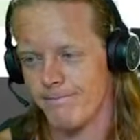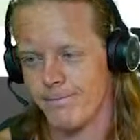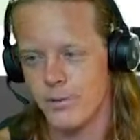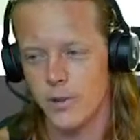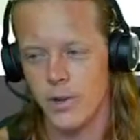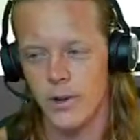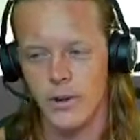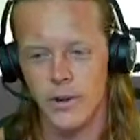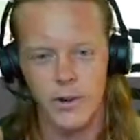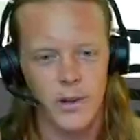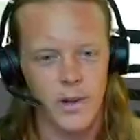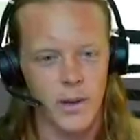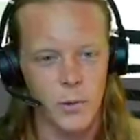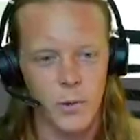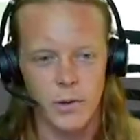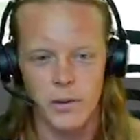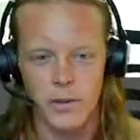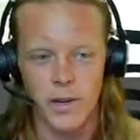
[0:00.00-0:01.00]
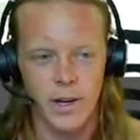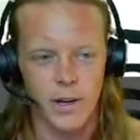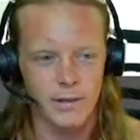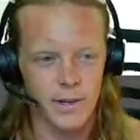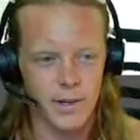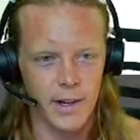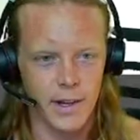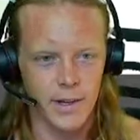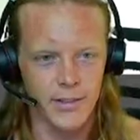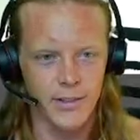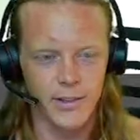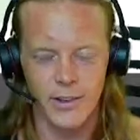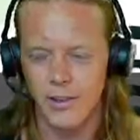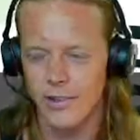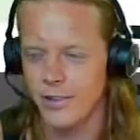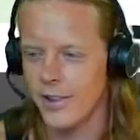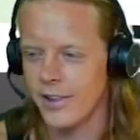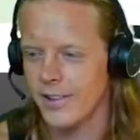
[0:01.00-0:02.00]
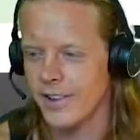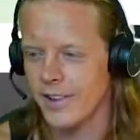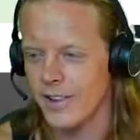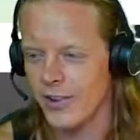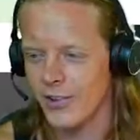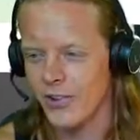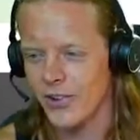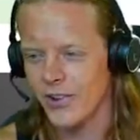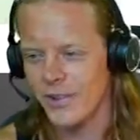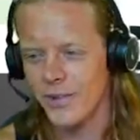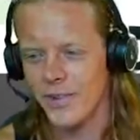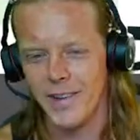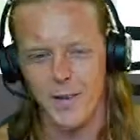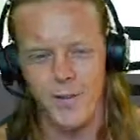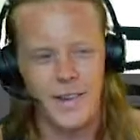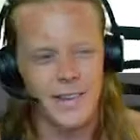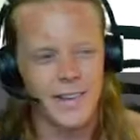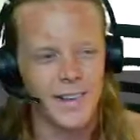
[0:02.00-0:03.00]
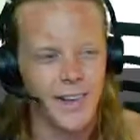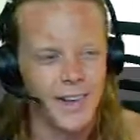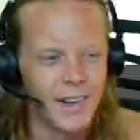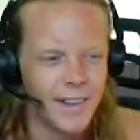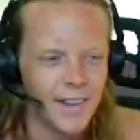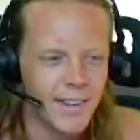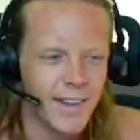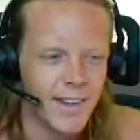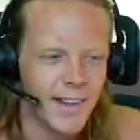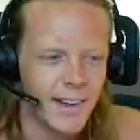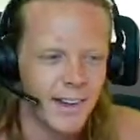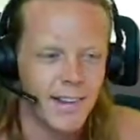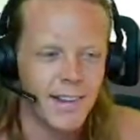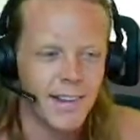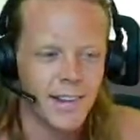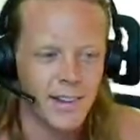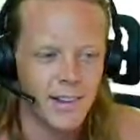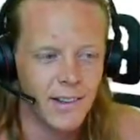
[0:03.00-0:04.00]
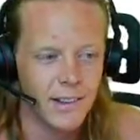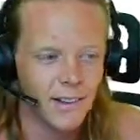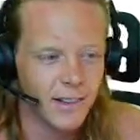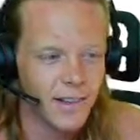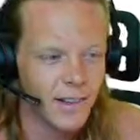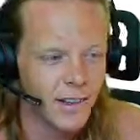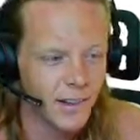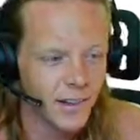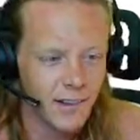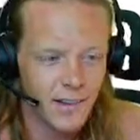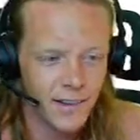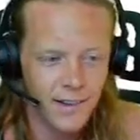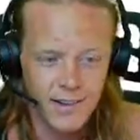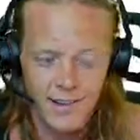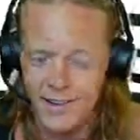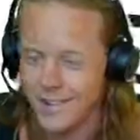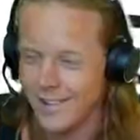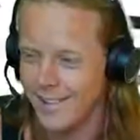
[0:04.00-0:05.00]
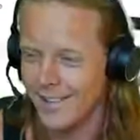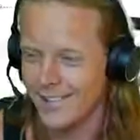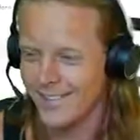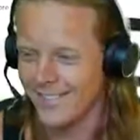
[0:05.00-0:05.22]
So, and we do that every day. So that's kind of cool. I'm excited that it is like